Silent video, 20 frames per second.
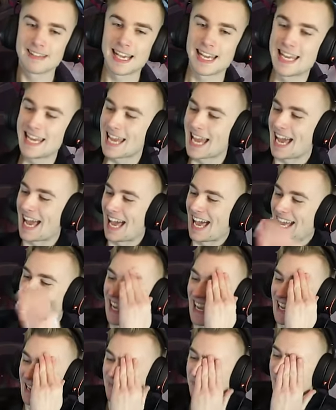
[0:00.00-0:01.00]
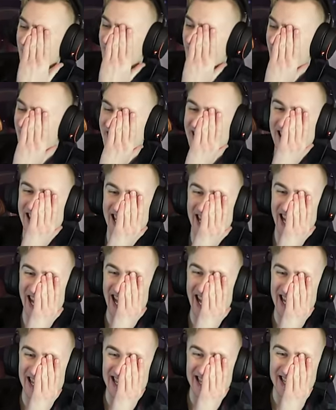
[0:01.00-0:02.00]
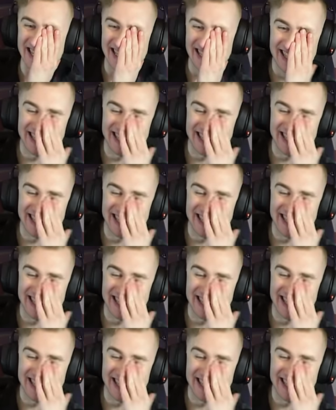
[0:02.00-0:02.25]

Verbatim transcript: He had it, bro. He had it